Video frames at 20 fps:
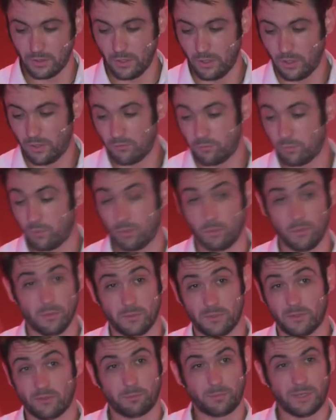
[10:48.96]
of what we would
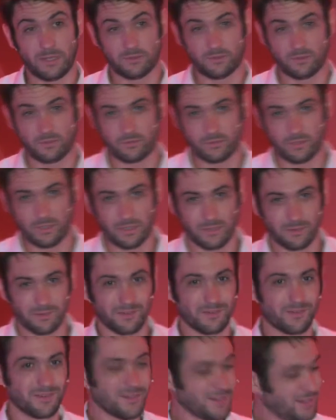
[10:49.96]
expect to see
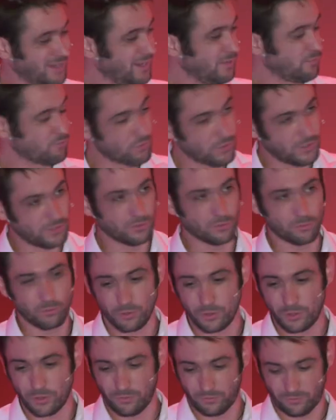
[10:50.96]
in reasonable
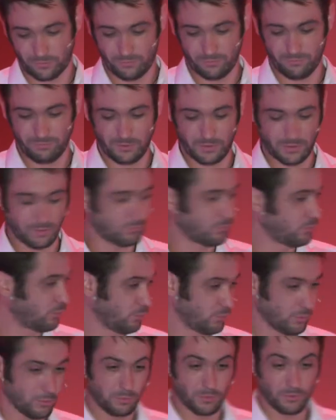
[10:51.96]
use. You know,
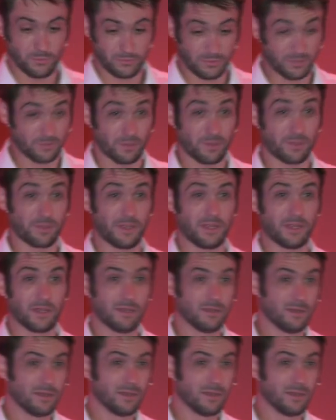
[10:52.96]
tool abuse is a thing,